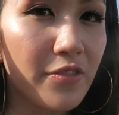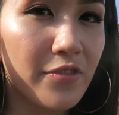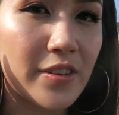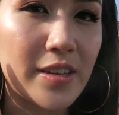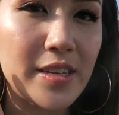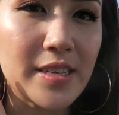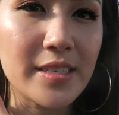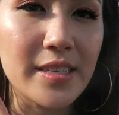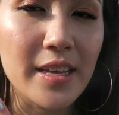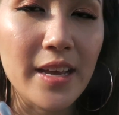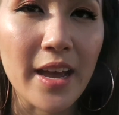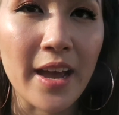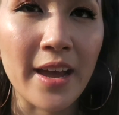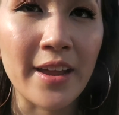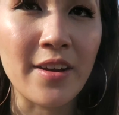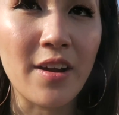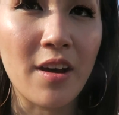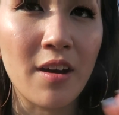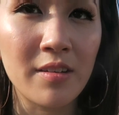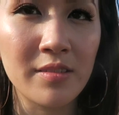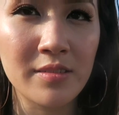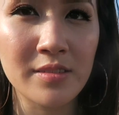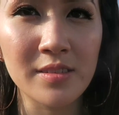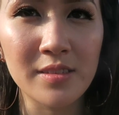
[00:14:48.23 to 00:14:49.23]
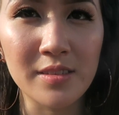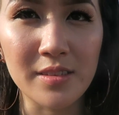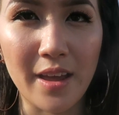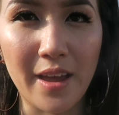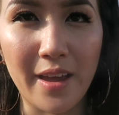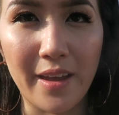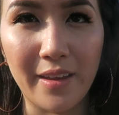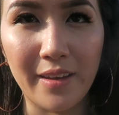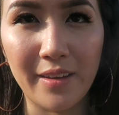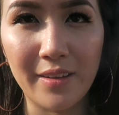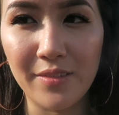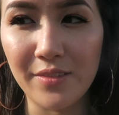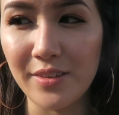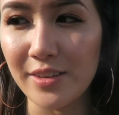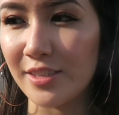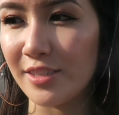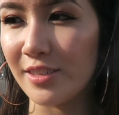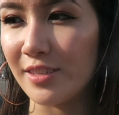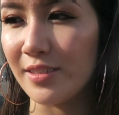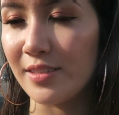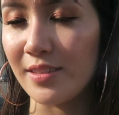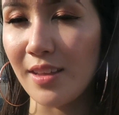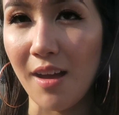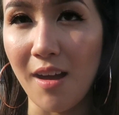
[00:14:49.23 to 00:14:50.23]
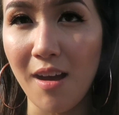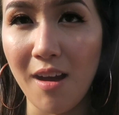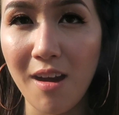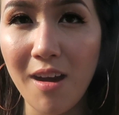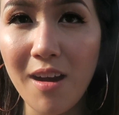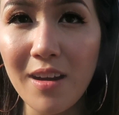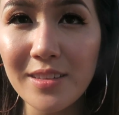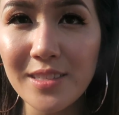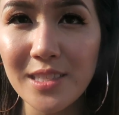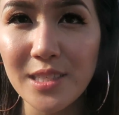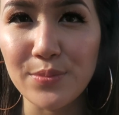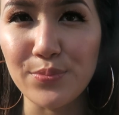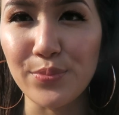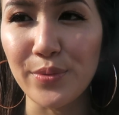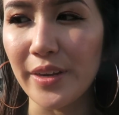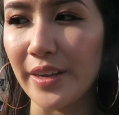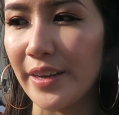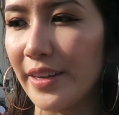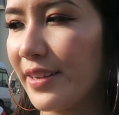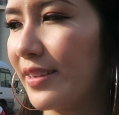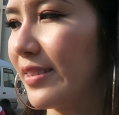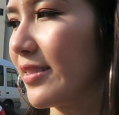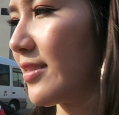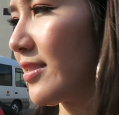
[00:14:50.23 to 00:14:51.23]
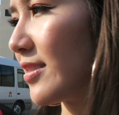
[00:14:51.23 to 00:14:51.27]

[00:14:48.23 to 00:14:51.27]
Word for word: to visit an onsen, which is a hot spring.